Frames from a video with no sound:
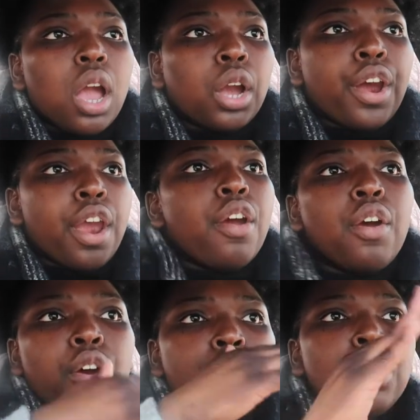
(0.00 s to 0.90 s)

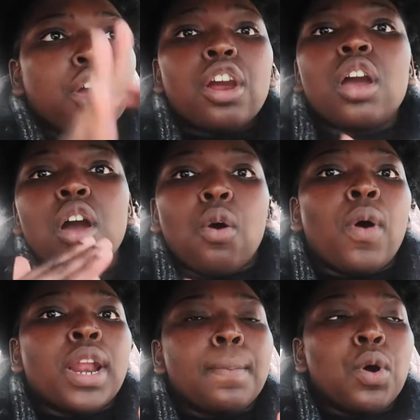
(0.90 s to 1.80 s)
Girl, your girl
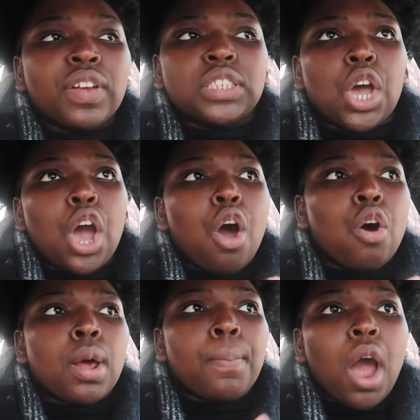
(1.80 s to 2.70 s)
wanna move into her
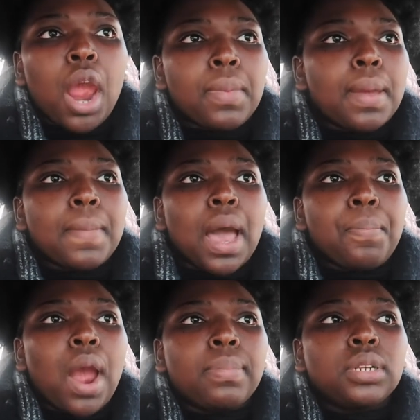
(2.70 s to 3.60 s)
own apartment by
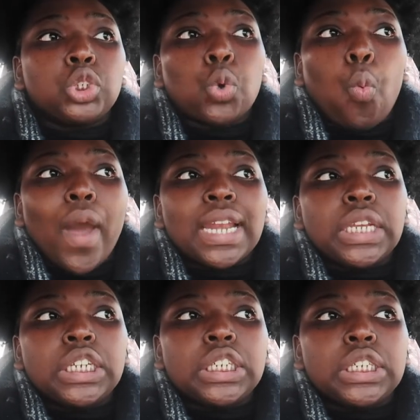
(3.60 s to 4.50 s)
probably
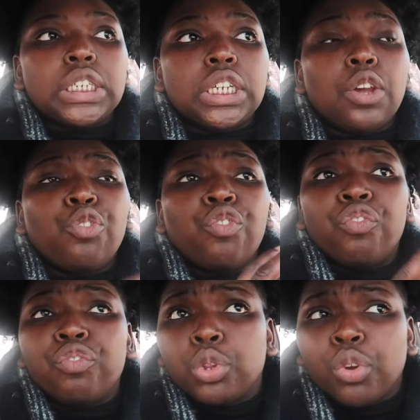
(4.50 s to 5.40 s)

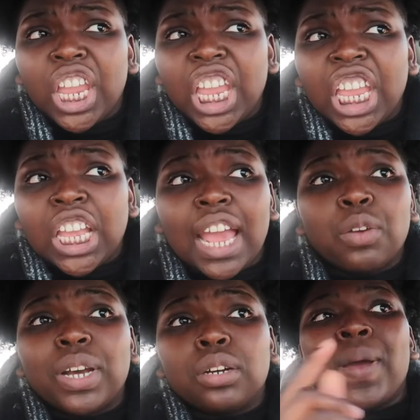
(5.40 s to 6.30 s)
23
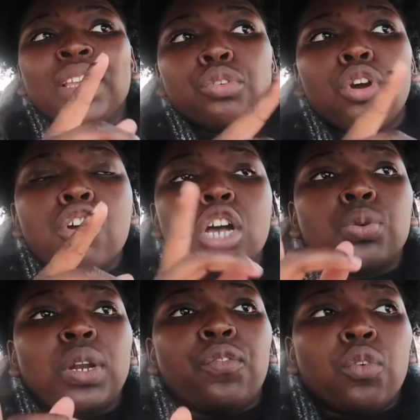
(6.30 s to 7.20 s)
going on
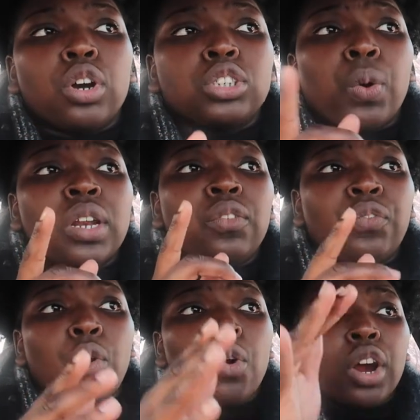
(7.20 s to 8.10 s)
24, or
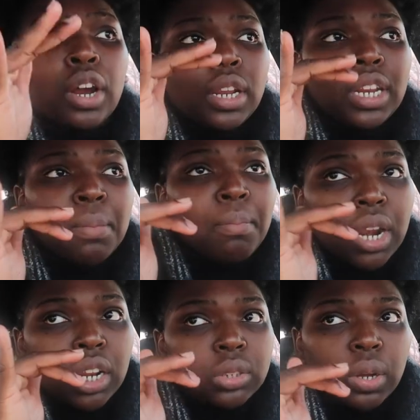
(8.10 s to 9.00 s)
24 in the
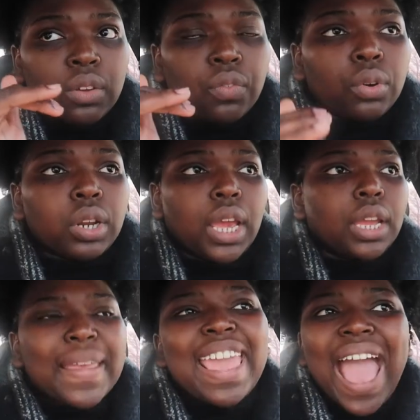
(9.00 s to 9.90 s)
middle of 24.
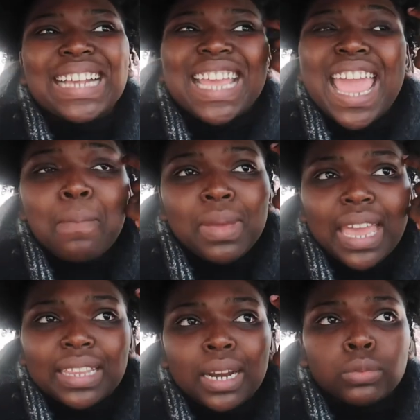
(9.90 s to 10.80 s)
Like, it hasn't hit me
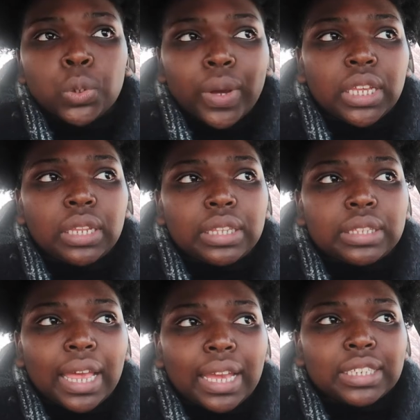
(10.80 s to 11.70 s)
yet that I'm 20,
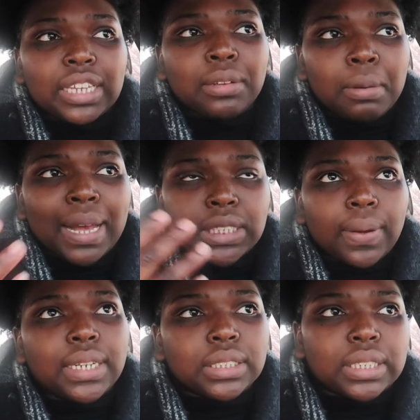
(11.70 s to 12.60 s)
in my
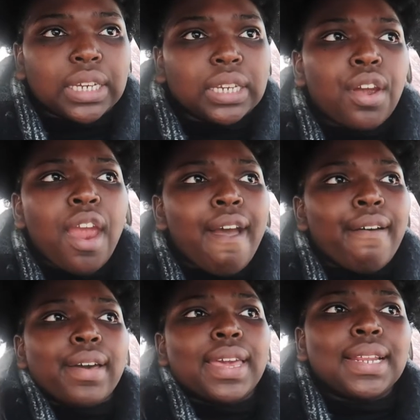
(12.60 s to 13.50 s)
20s. Like, girl,
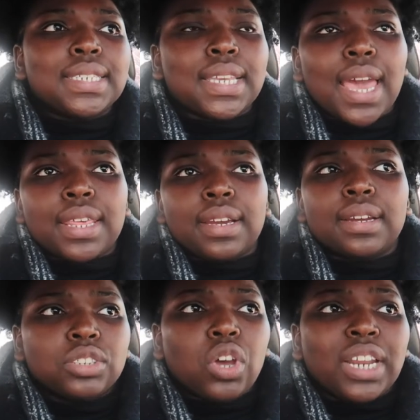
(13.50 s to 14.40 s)
get it together.
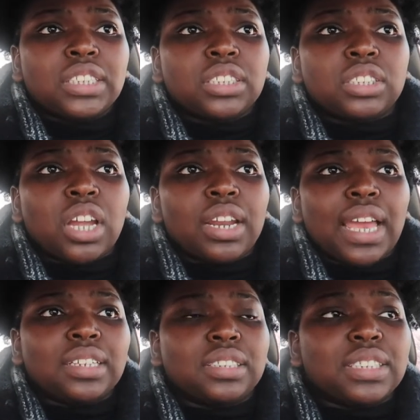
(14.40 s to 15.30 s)
So I need to start
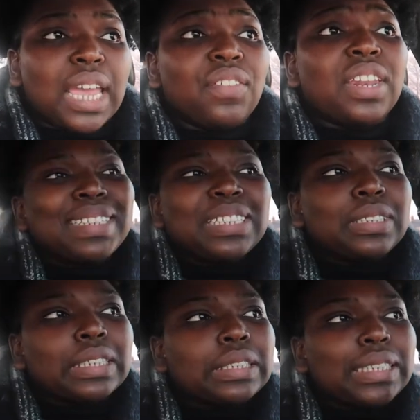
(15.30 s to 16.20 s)
like saving. This
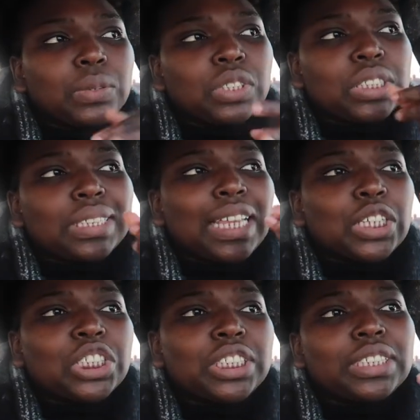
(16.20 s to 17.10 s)
was just a
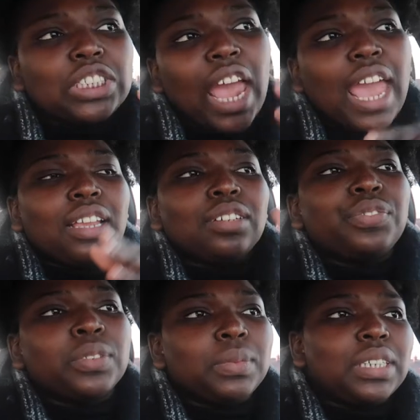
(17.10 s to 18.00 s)
little chit chat, you
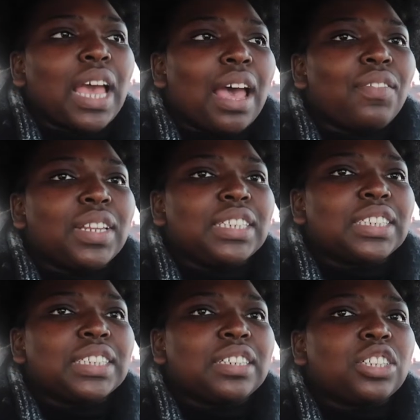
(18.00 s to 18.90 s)
feel me? I really
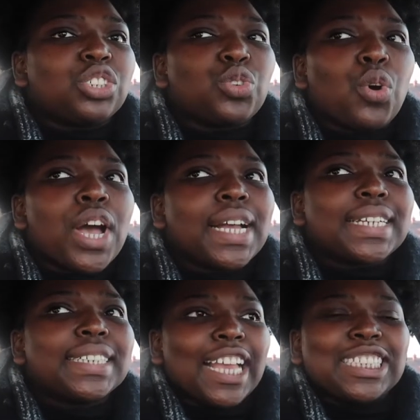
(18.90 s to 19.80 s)
just needed to talk.
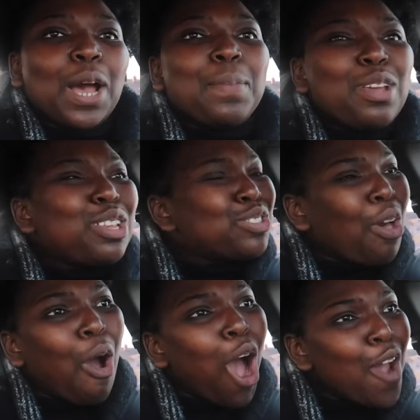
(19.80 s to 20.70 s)
It's gonna be so
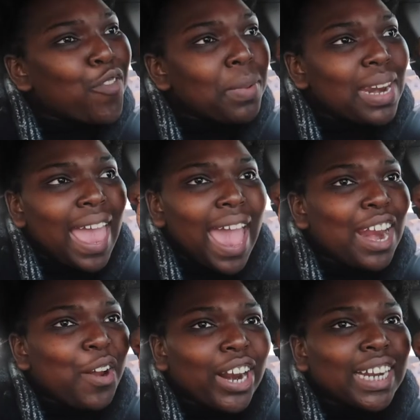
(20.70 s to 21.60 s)
hard for me to
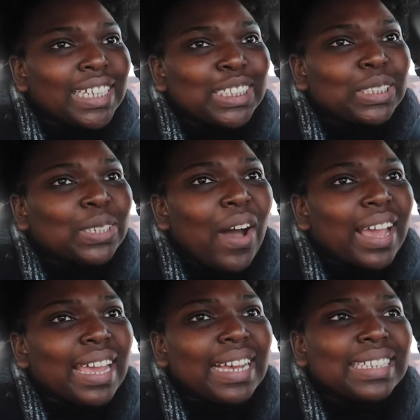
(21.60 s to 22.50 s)
edit all of this
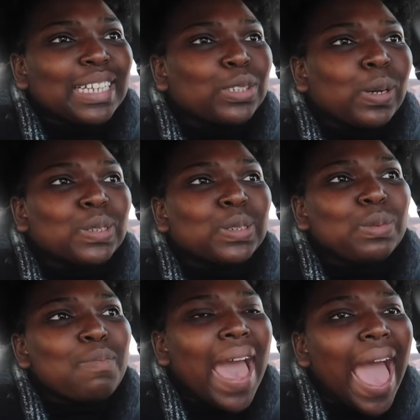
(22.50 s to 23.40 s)
talking, because I talk
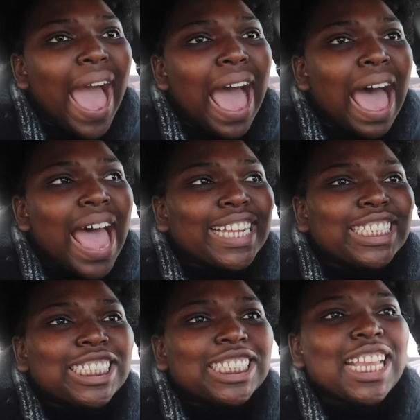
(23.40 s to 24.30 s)
too
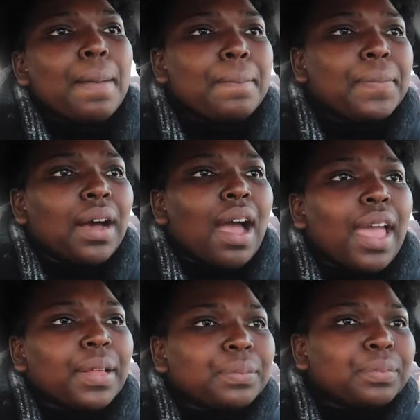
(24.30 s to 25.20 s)
much.
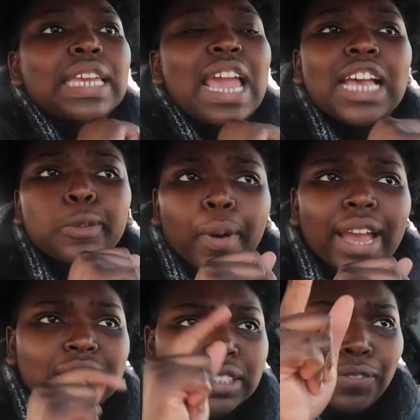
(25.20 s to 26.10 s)
But the gas
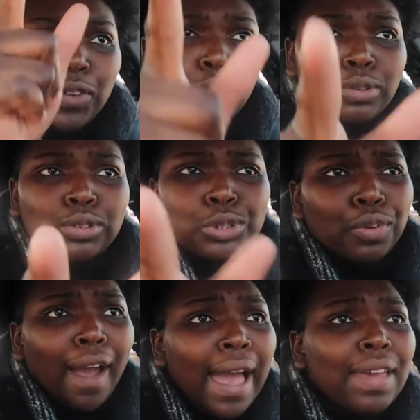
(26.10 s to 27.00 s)
prices, if you
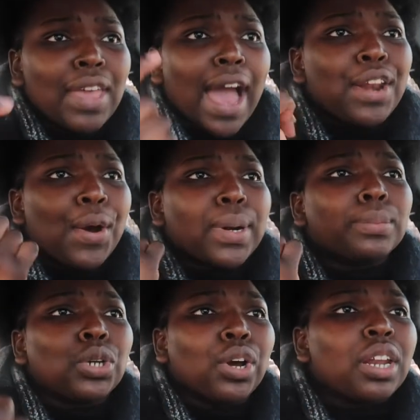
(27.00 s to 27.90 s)
drive, y'all know what
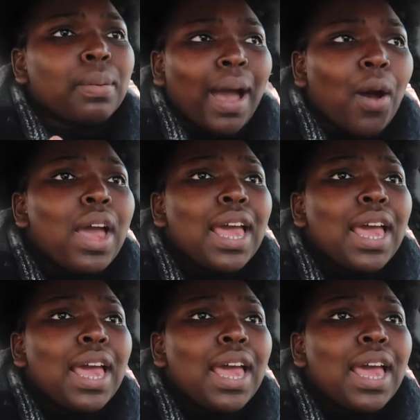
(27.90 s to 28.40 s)
I'm talking about.